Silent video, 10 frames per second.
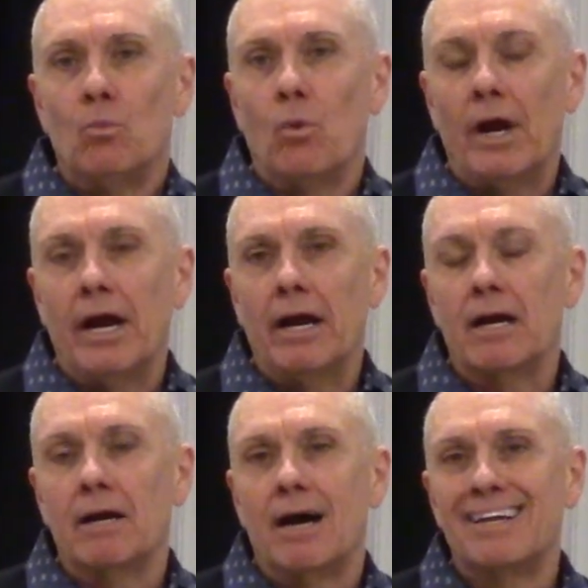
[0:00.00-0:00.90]

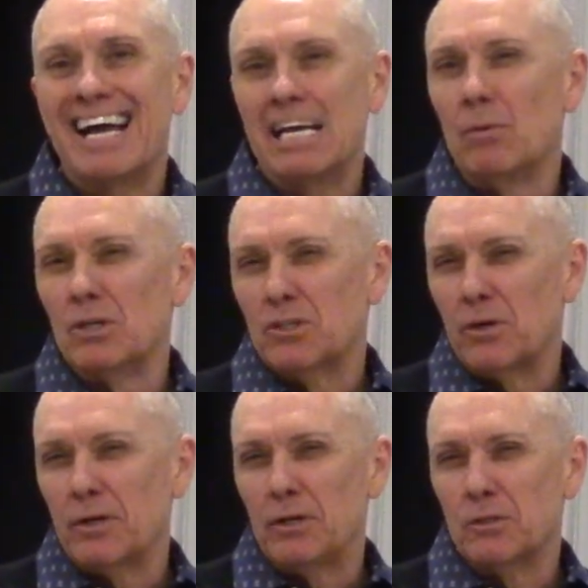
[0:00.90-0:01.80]
where, I don't think it was
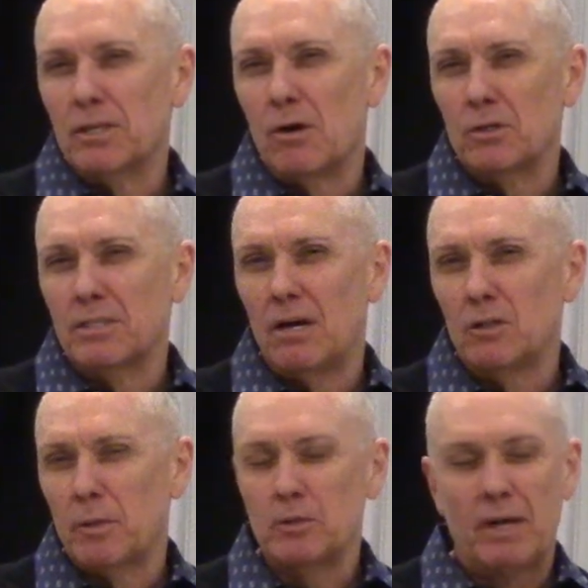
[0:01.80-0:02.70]
30 years ago or so,
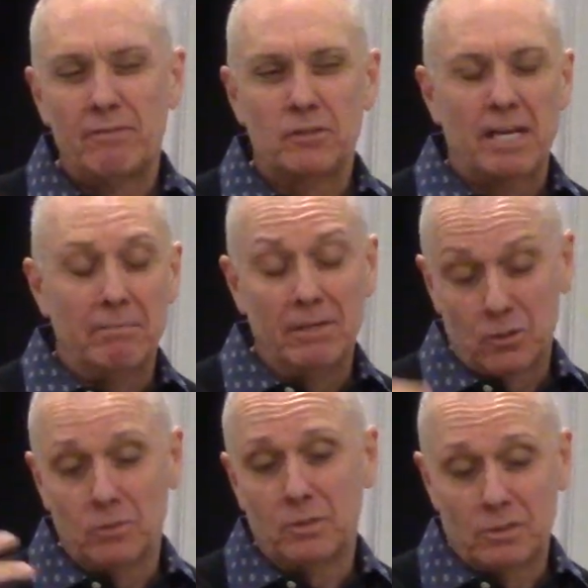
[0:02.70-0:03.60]
especially when I first got
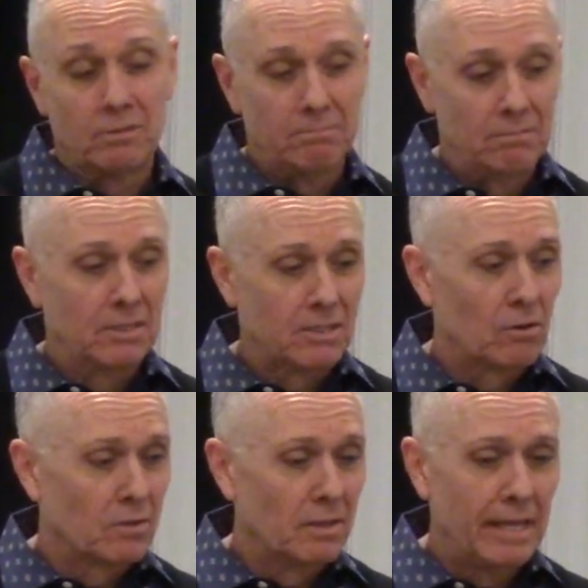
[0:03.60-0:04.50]
ministry, which is much
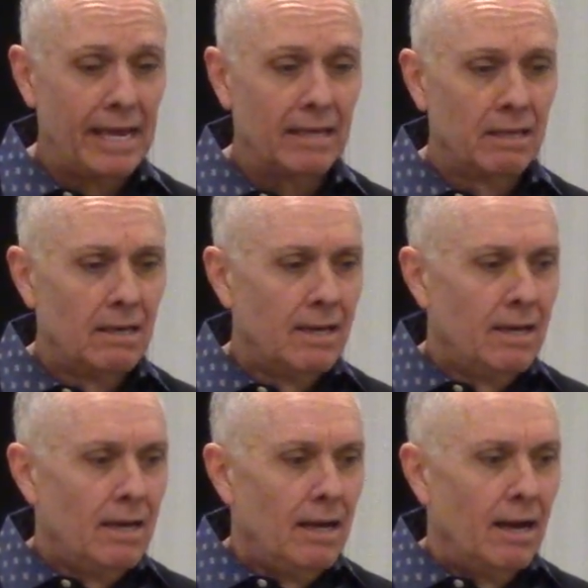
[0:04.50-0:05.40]
longer than that,
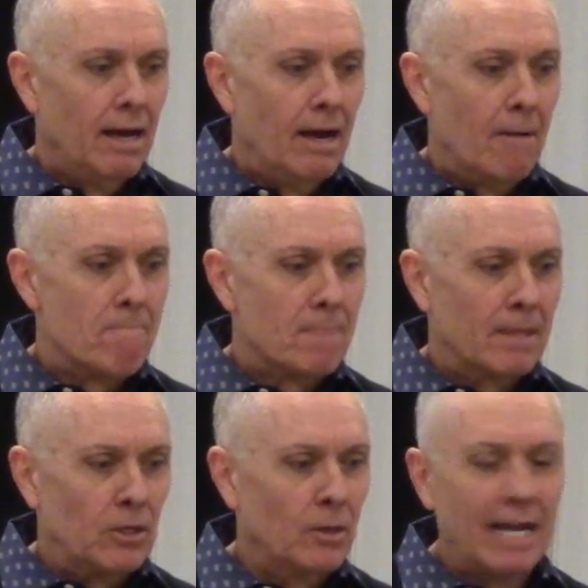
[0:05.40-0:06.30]
uh,
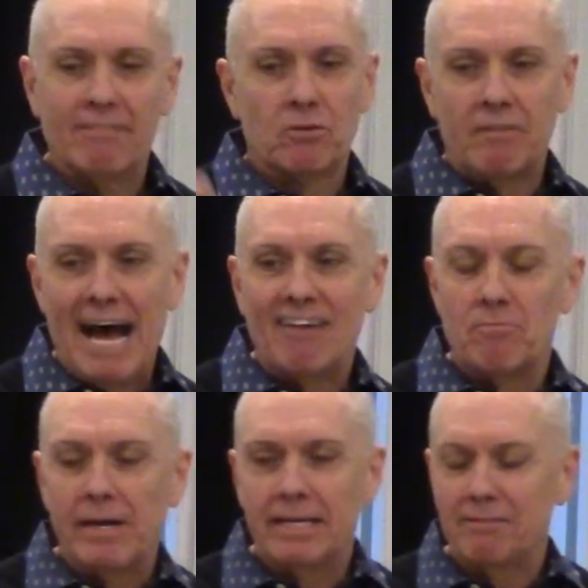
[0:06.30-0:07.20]
you can have
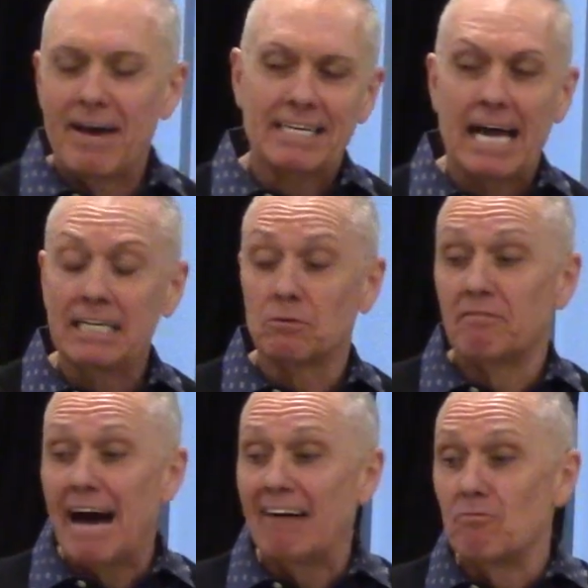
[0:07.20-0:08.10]
revival meetings. In fact, I did
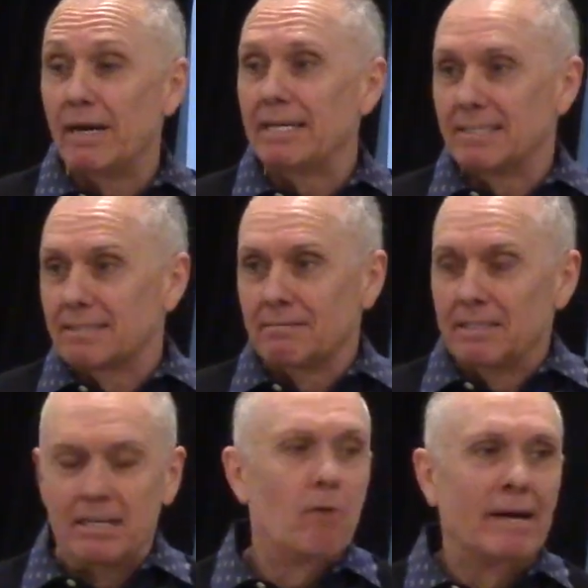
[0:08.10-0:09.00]
revival meetings.
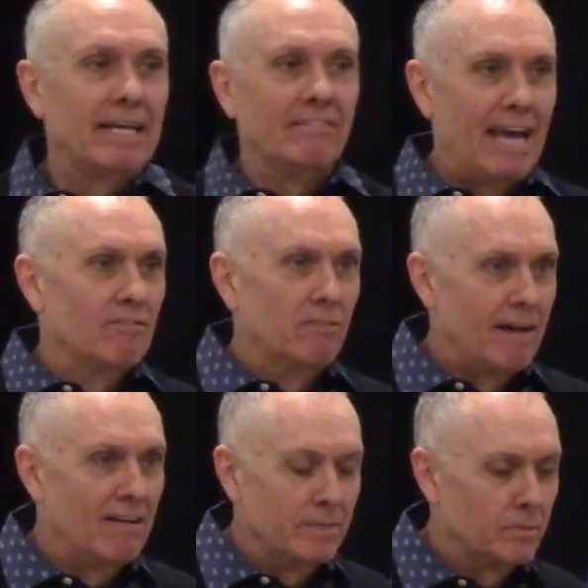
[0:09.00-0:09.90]
Y'all might even have
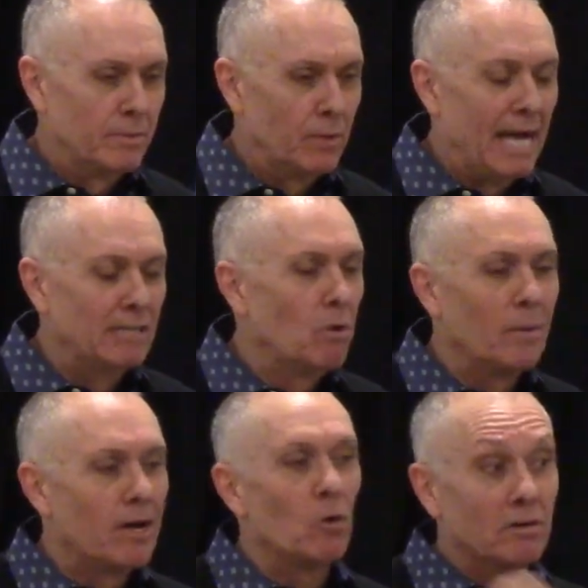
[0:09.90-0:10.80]
revivals, but I did what
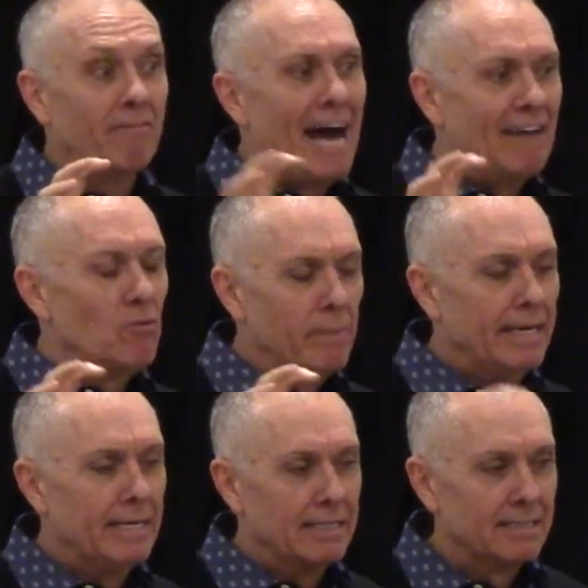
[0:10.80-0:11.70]
we call revival
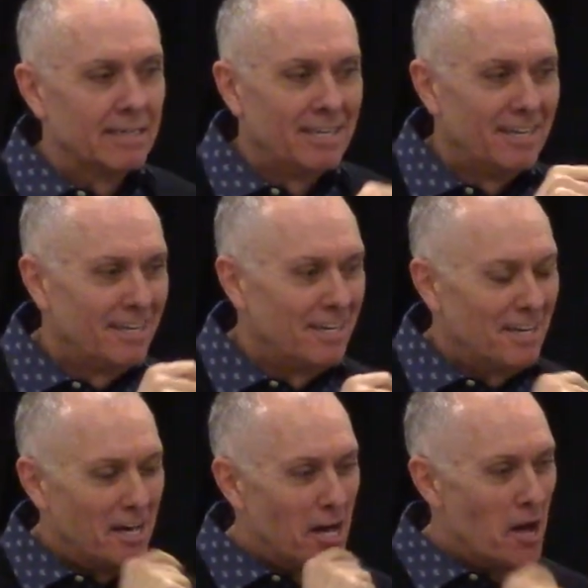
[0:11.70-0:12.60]
meetings
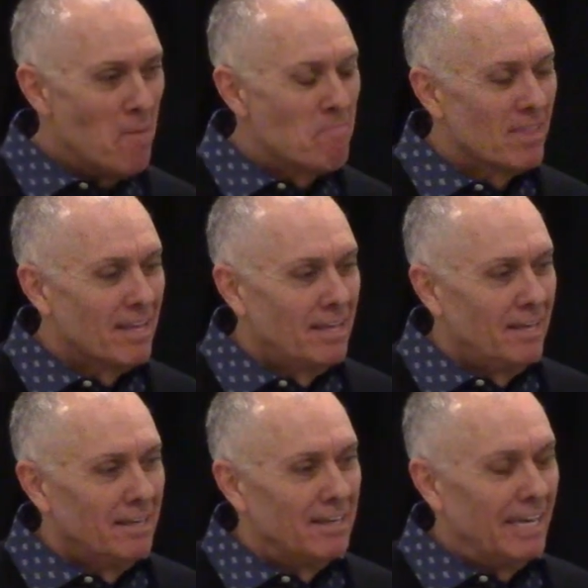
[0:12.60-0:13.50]
uh,
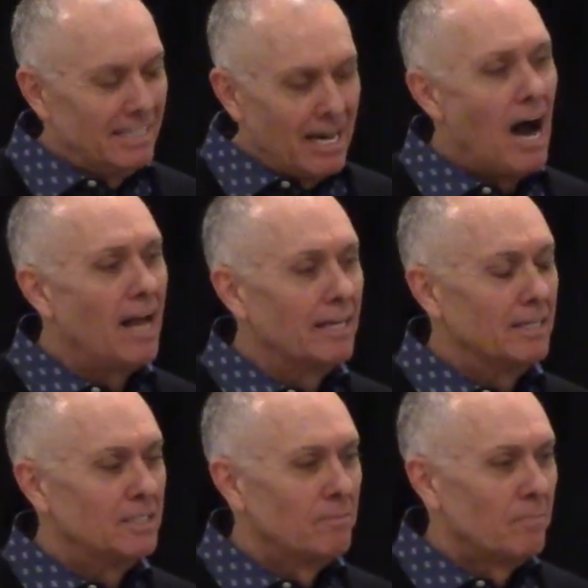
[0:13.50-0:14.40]
in
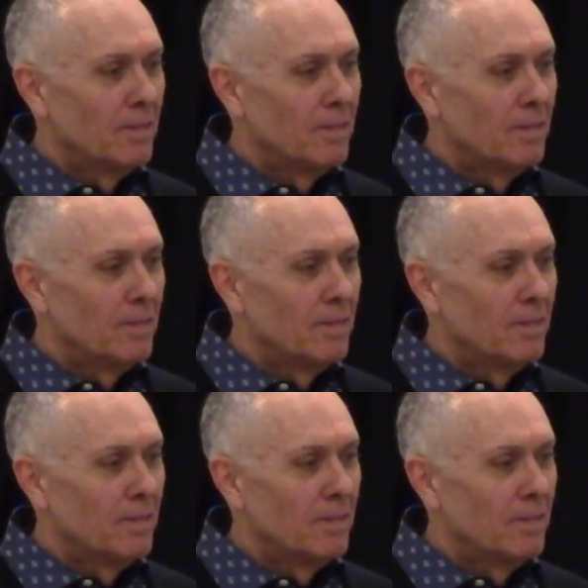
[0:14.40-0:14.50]
college